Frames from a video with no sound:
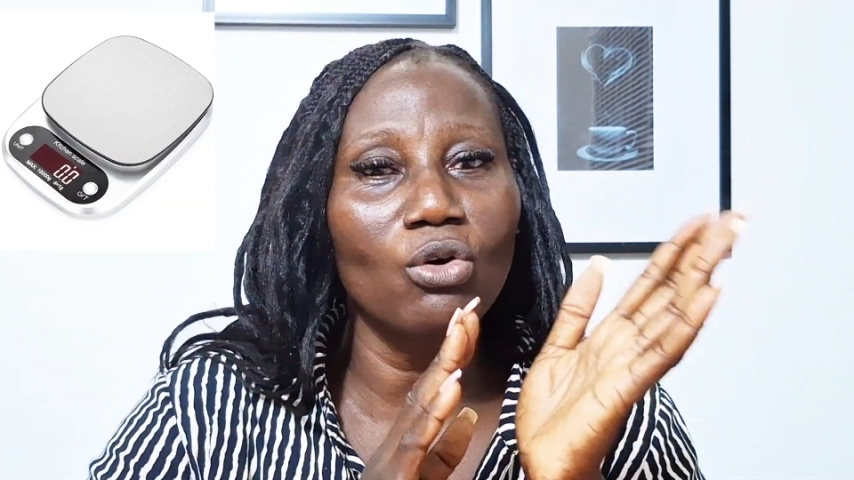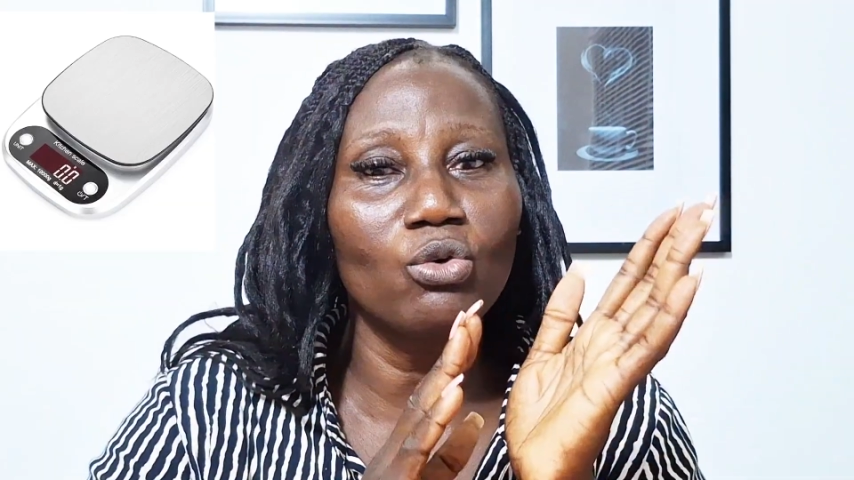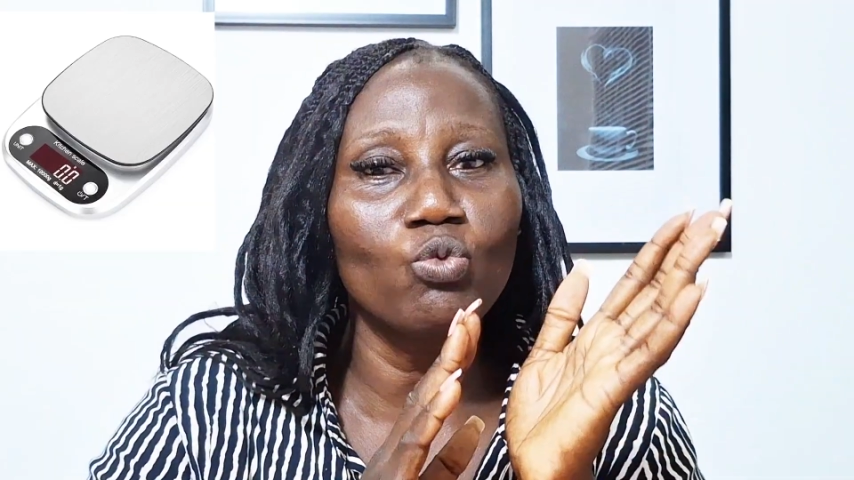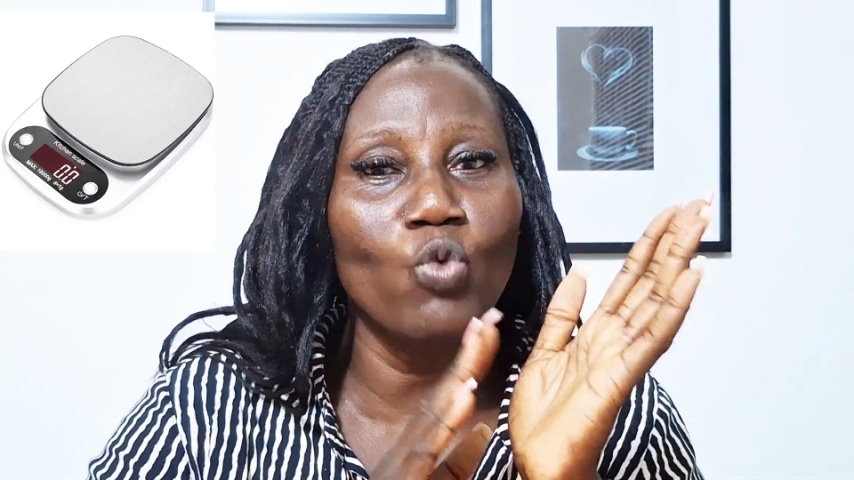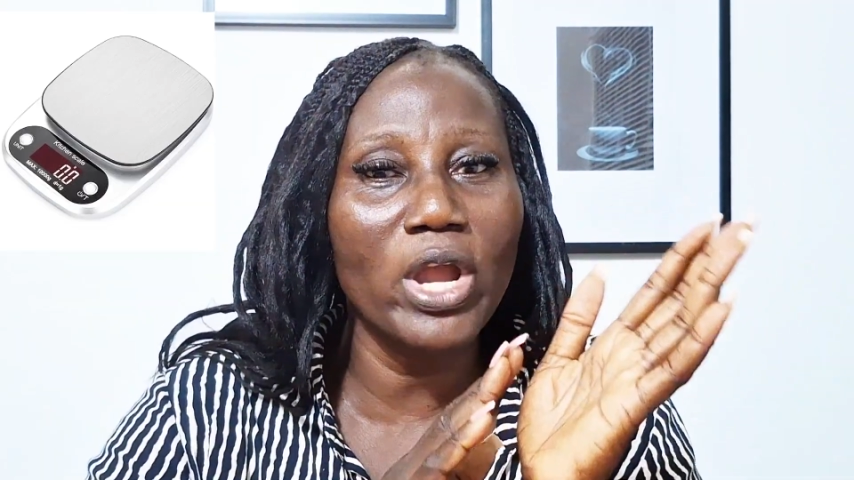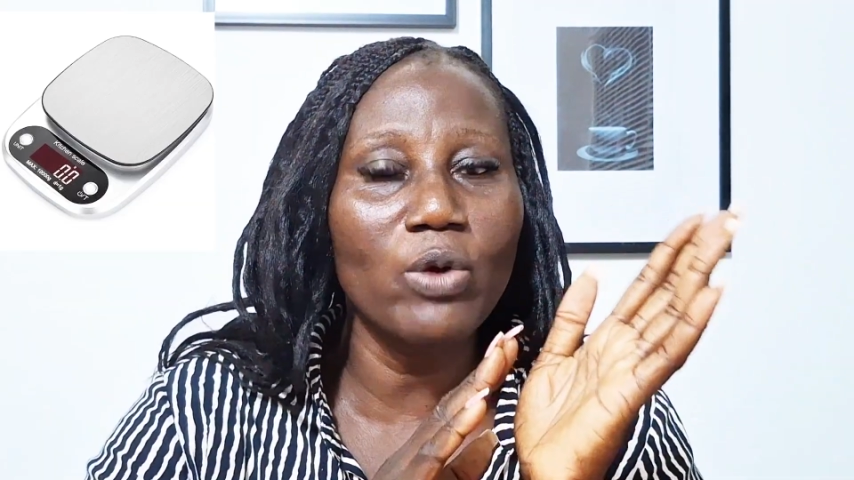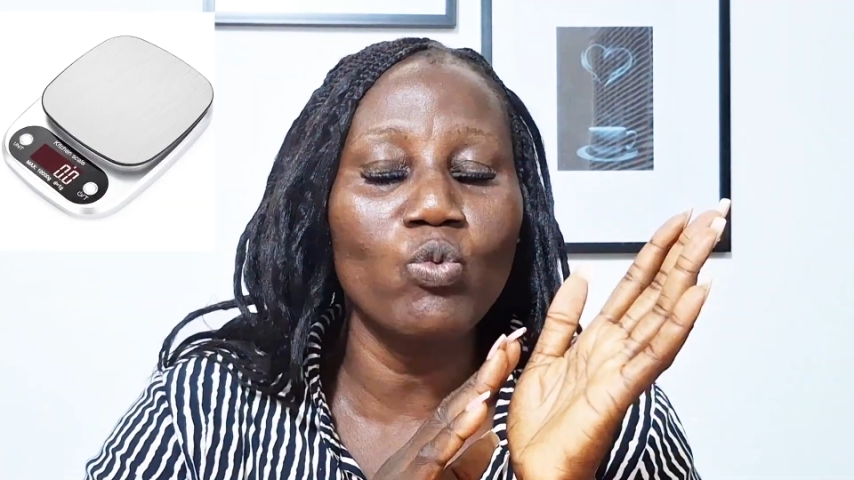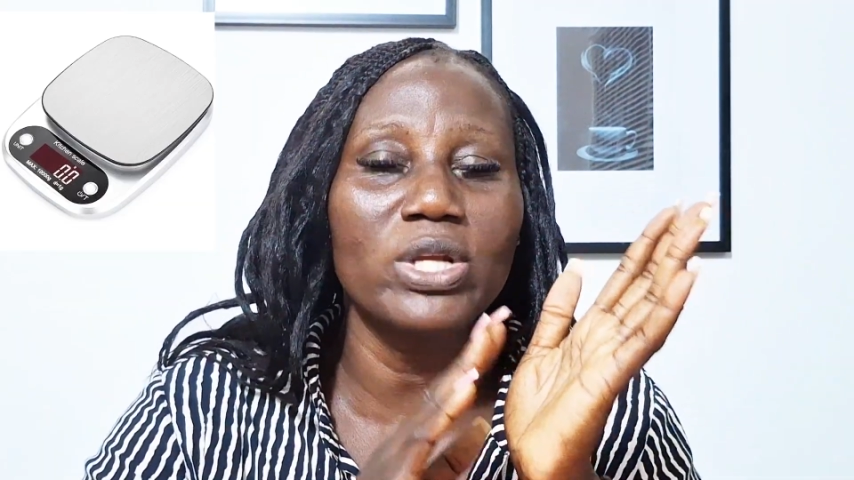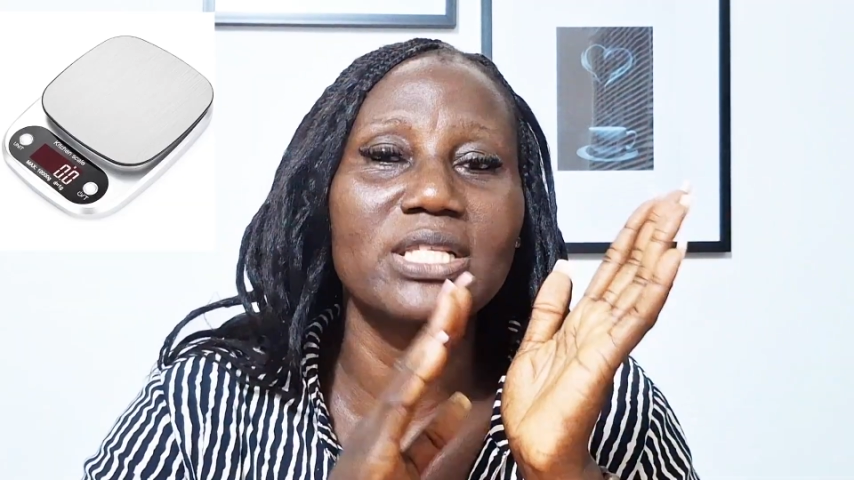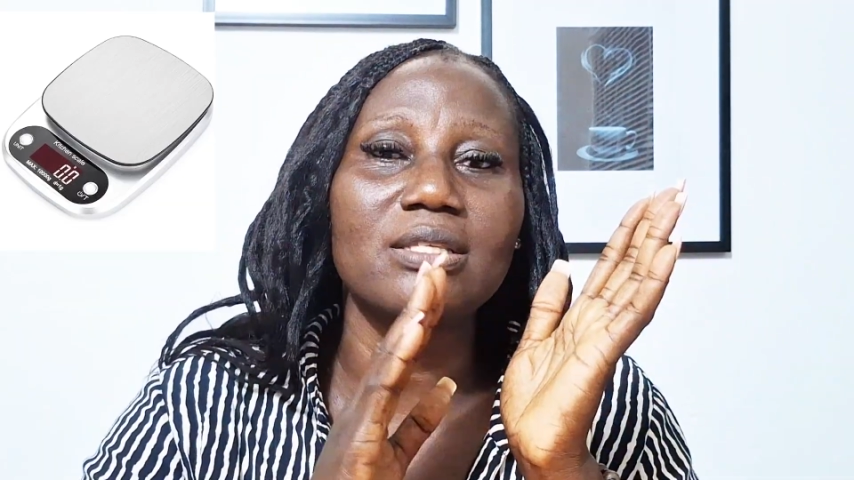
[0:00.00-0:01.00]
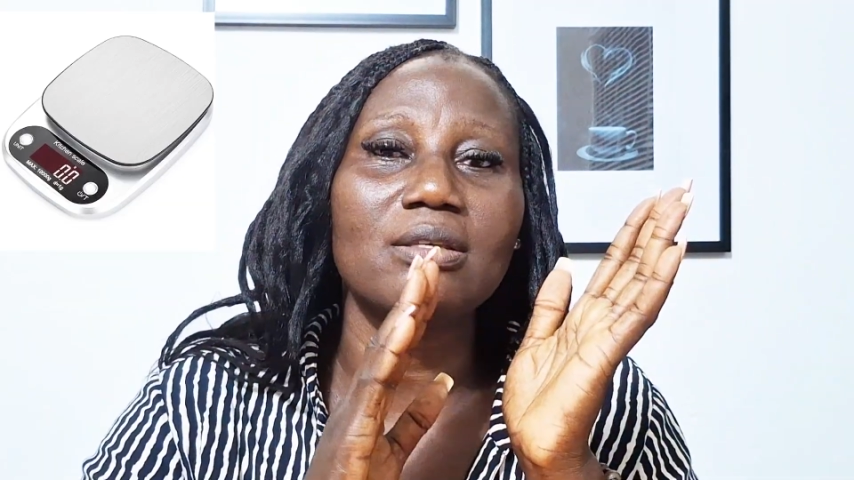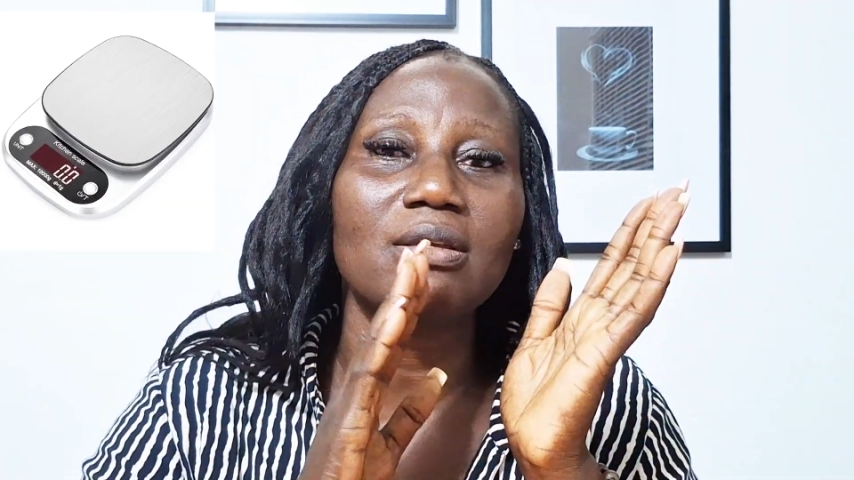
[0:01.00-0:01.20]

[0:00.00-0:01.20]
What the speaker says: weigh with